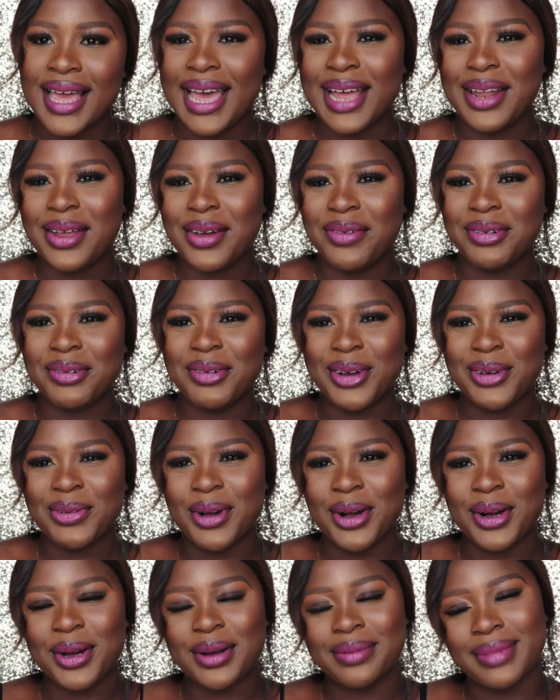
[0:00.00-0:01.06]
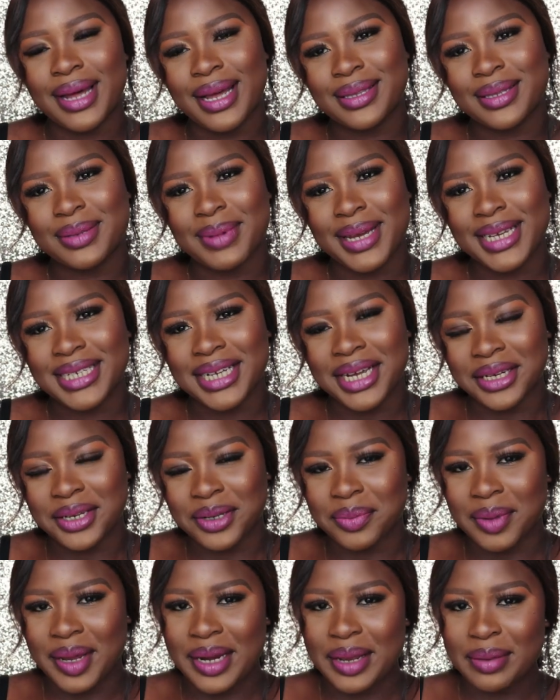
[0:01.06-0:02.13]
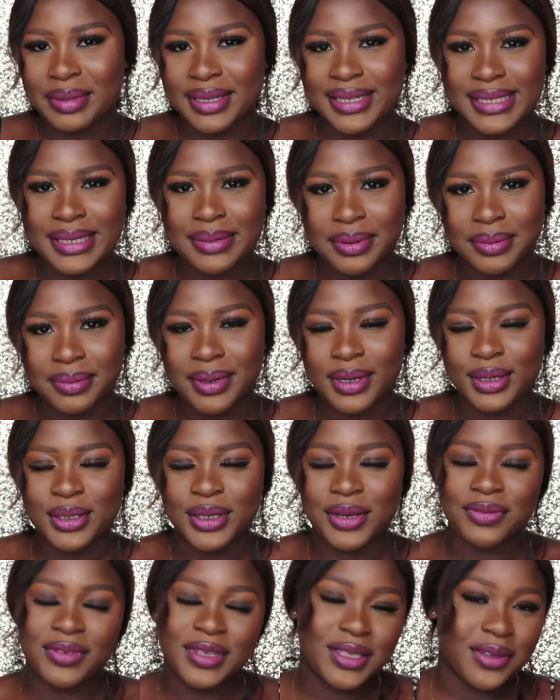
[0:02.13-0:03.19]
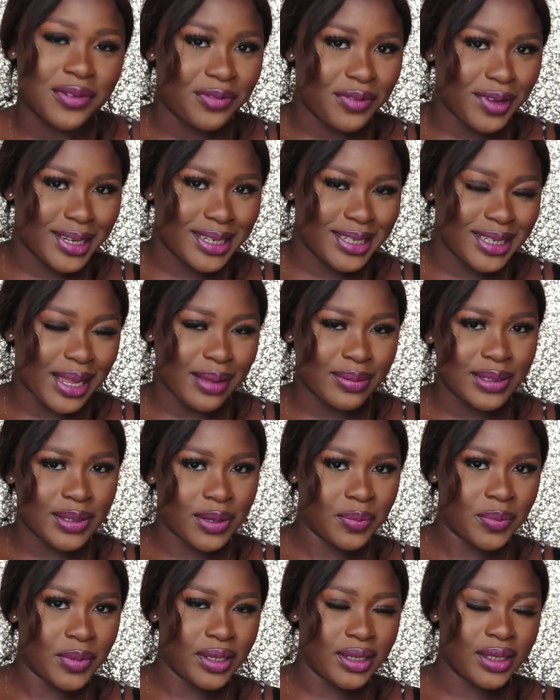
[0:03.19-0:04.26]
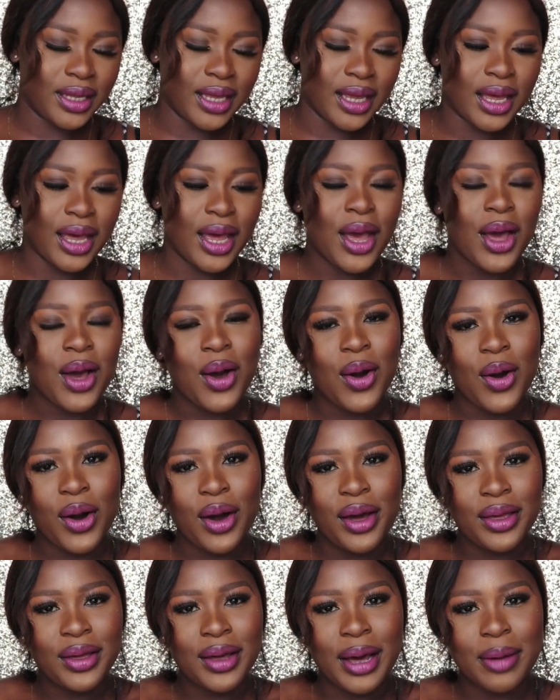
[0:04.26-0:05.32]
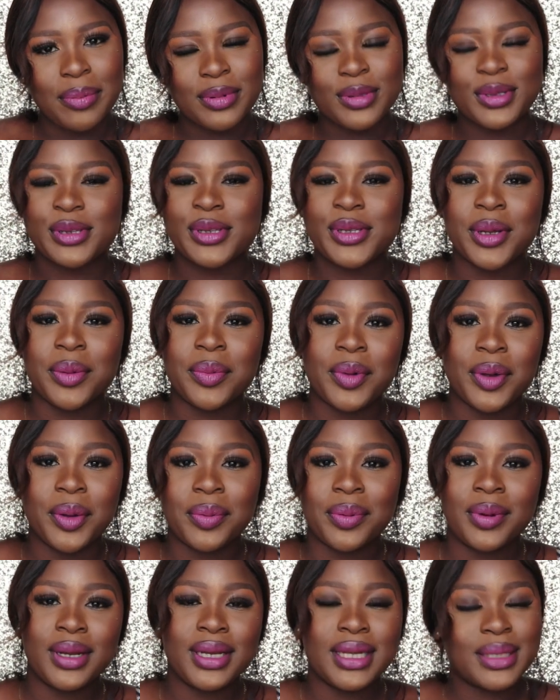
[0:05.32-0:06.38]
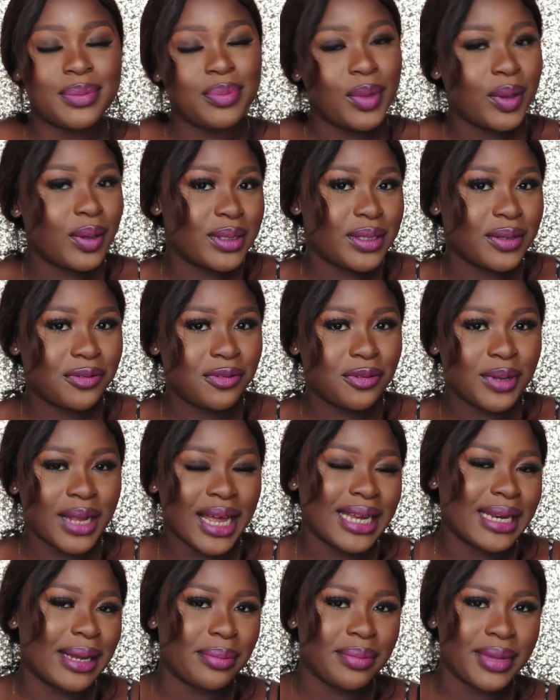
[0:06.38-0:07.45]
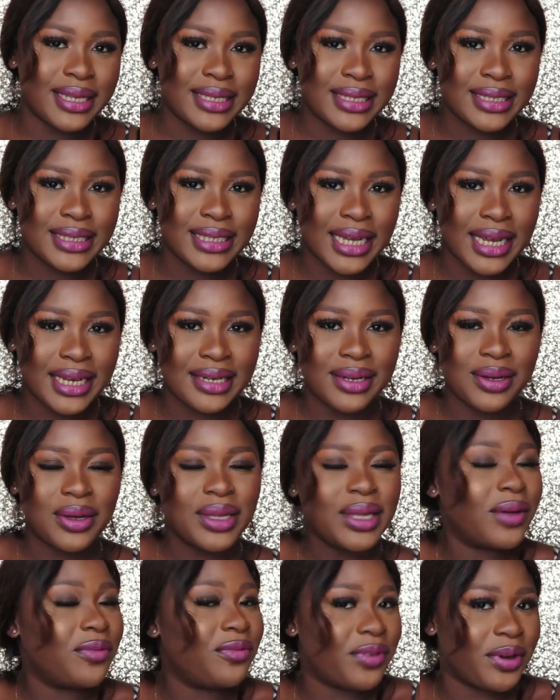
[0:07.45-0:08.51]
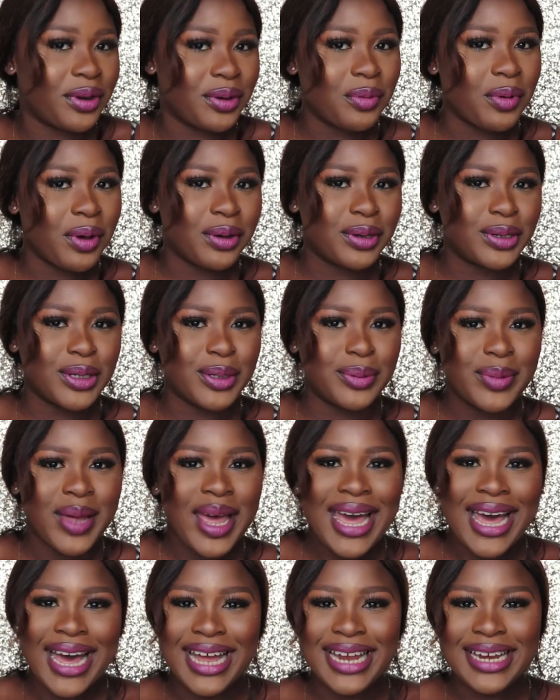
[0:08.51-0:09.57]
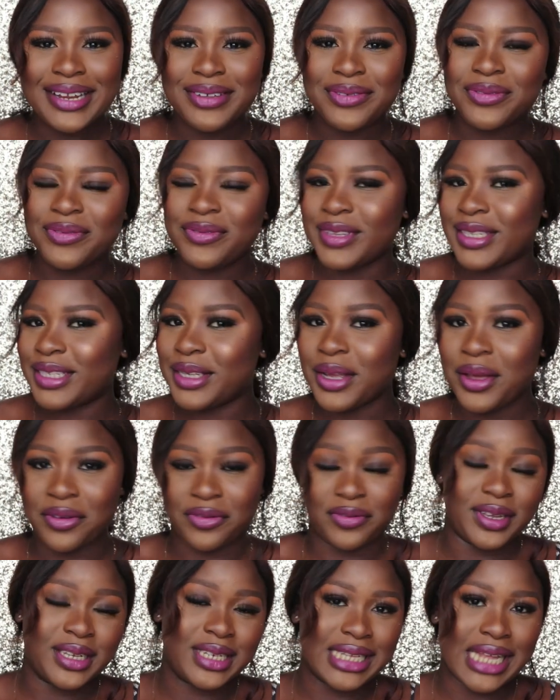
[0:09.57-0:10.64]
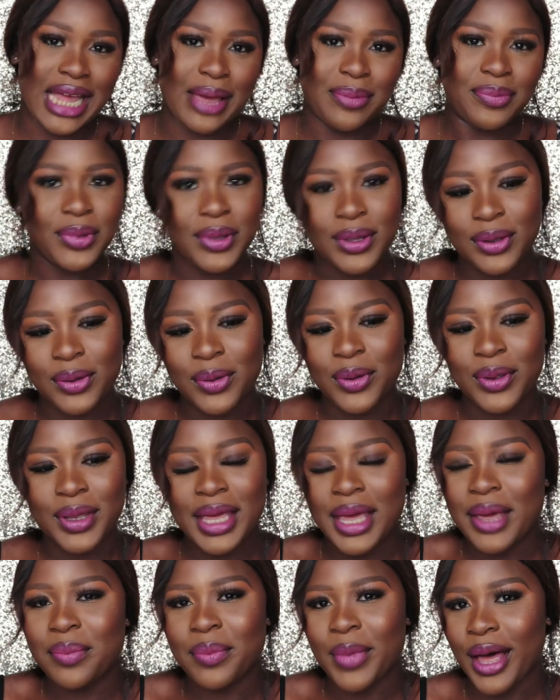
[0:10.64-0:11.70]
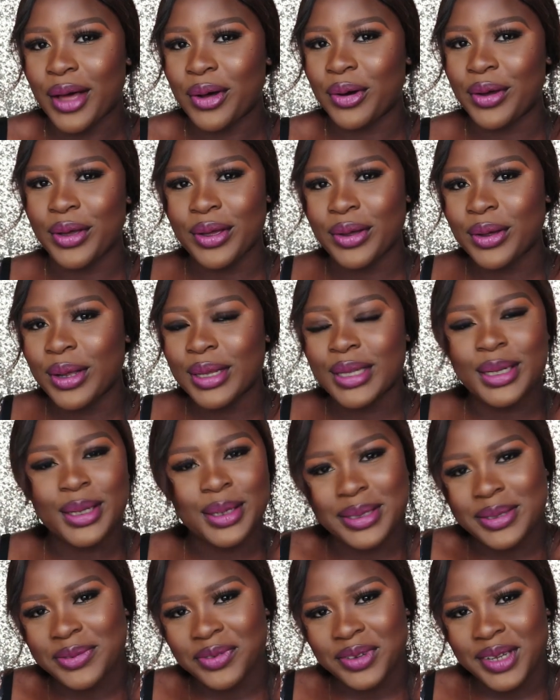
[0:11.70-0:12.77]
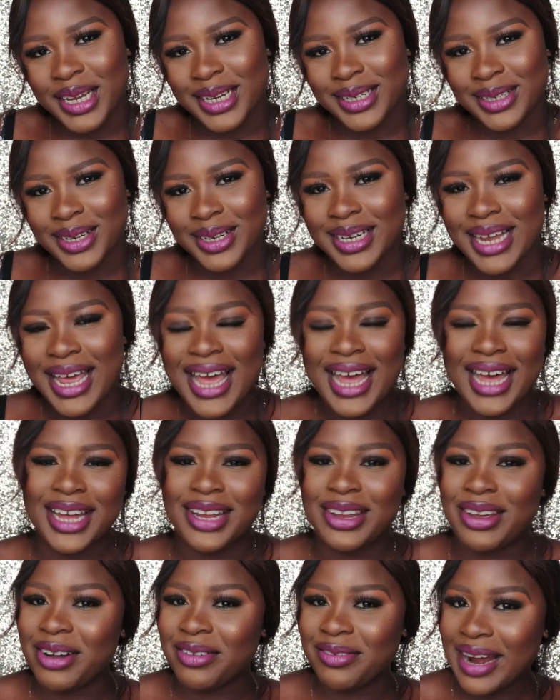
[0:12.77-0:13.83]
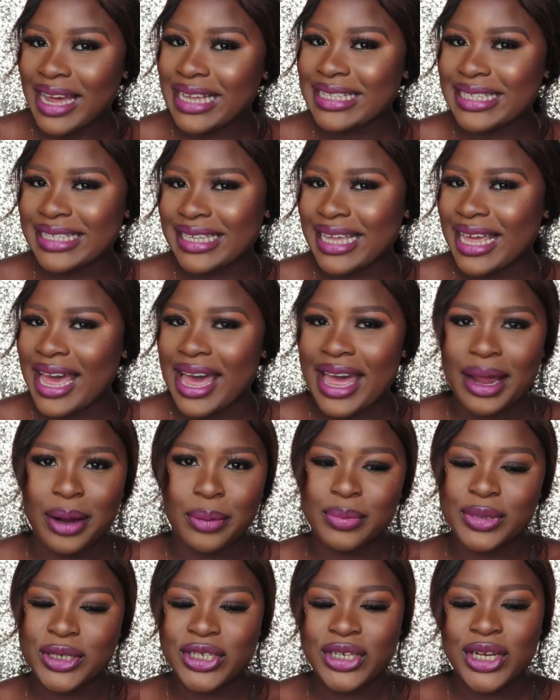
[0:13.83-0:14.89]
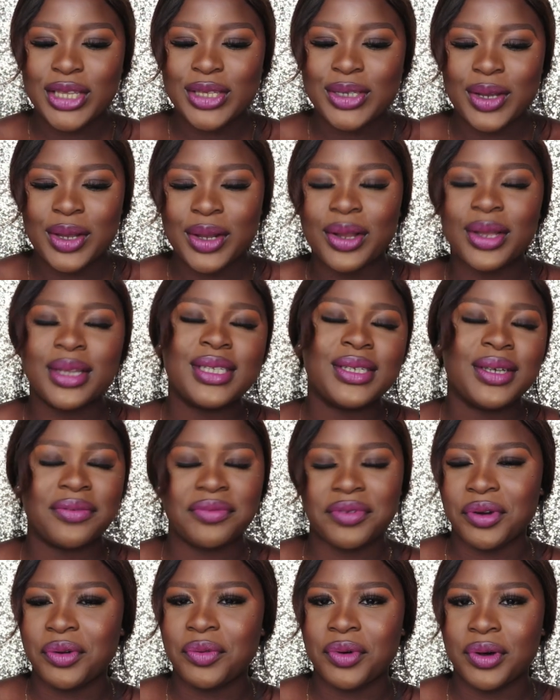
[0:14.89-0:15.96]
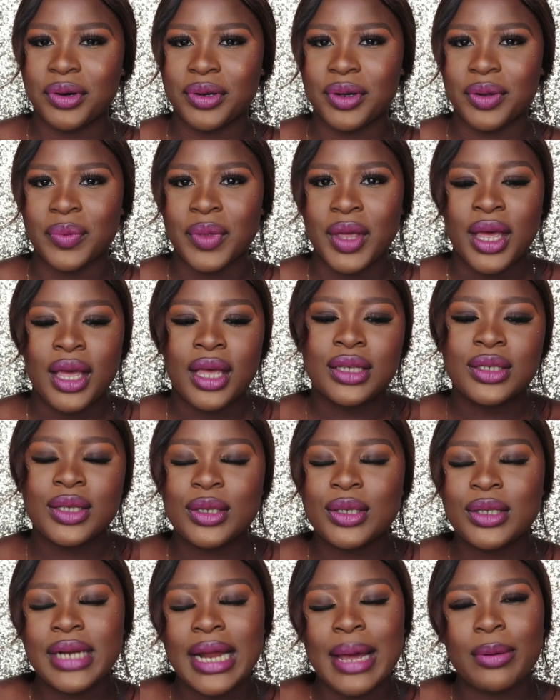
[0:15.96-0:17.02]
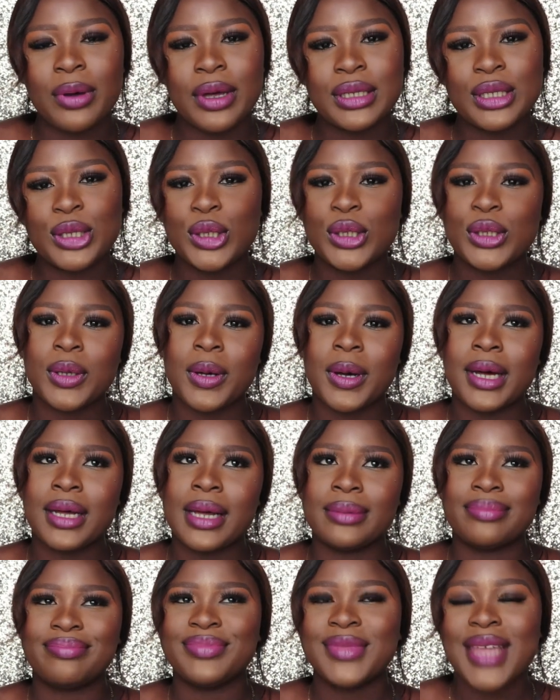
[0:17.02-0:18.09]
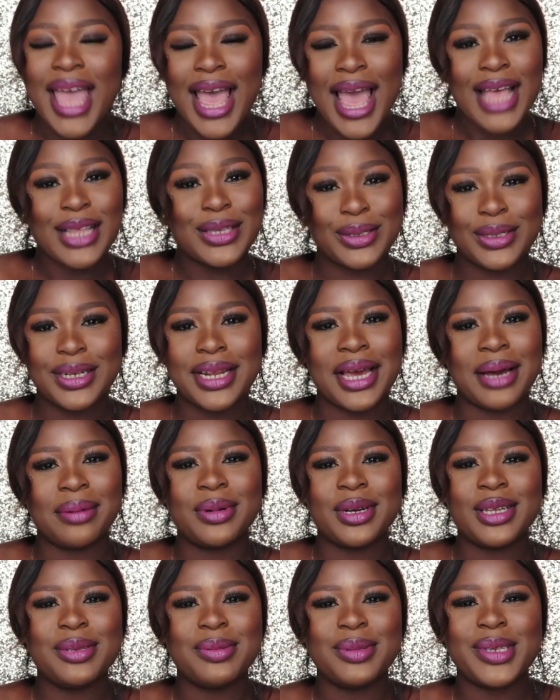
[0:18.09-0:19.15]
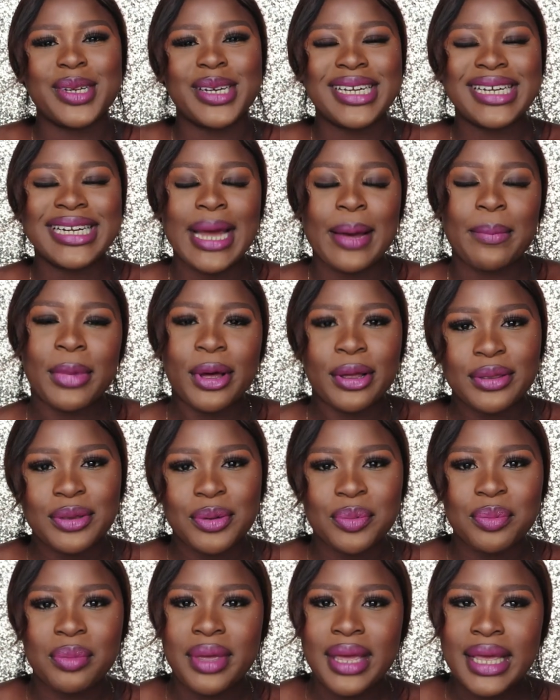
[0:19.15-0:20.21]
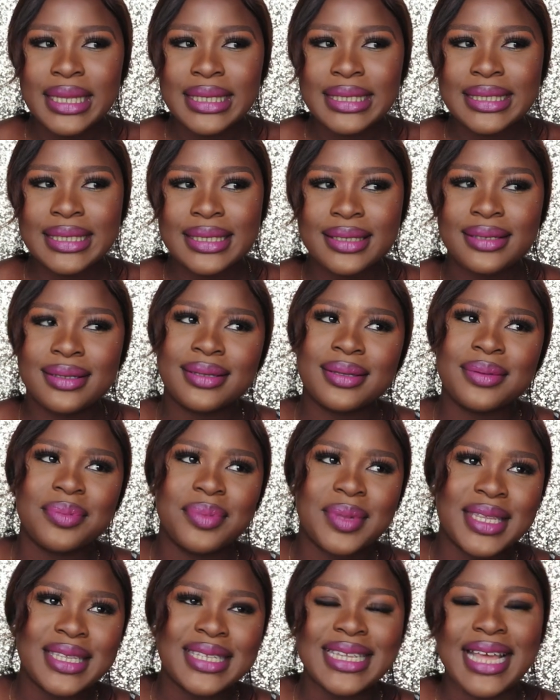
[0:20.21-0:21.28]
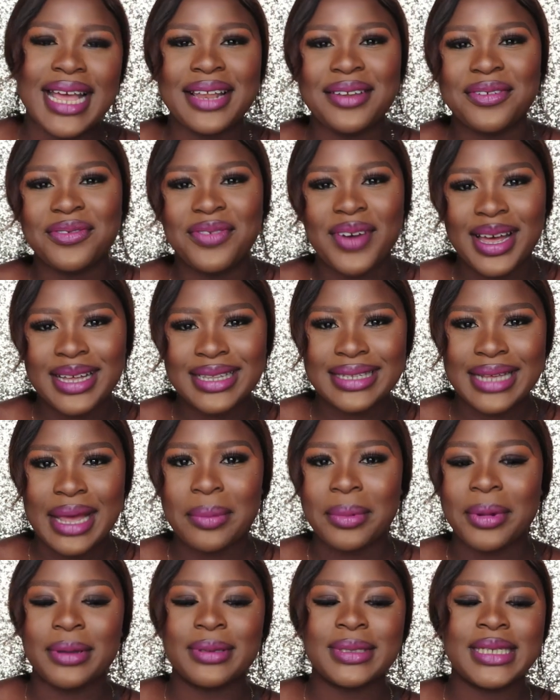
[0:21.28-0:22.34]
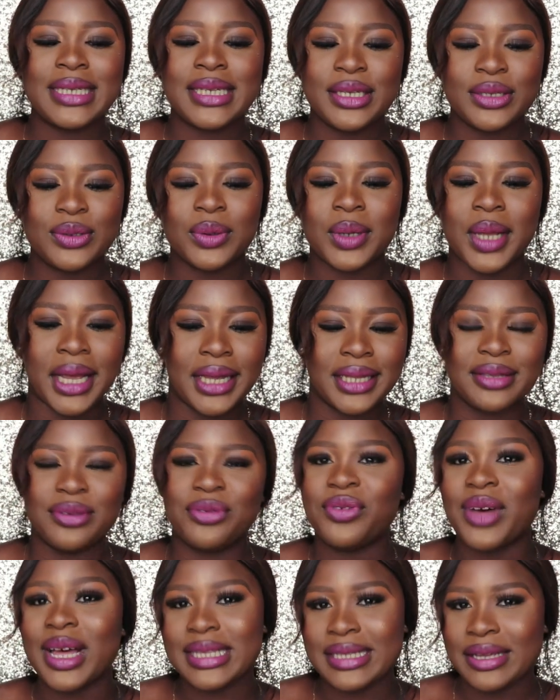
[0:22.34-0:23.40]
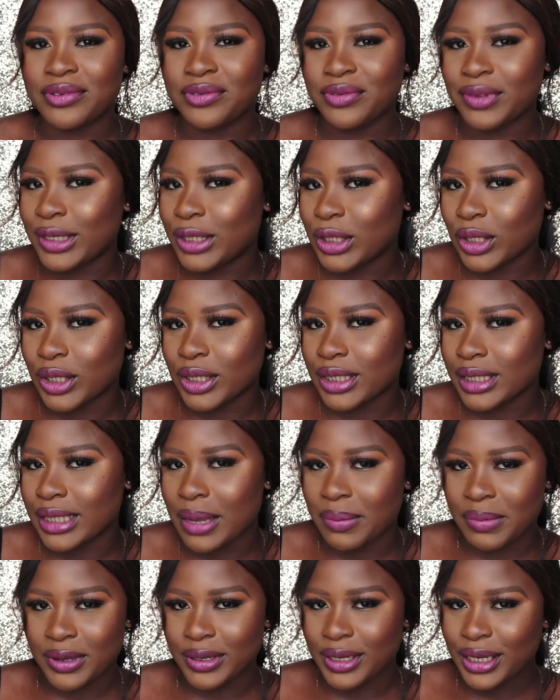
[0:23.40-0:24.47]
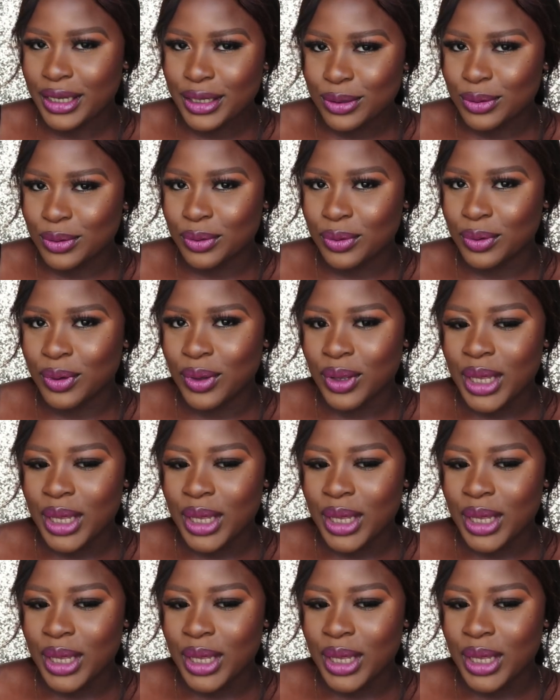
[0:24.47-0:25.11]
Hello everyone, welcome back to my channel. My name is Siri Lange. If it's your first time stopping here or you happen to stumble upon this beautiful and amazing channel, you're very welcome. And if it's not your first time, you know, you came back or you got the notification and you're right here, I appreciate you a lot. You're very welcome. So today I'm going to be talking about the myths and the facts about keto, like facts and fictions about keto.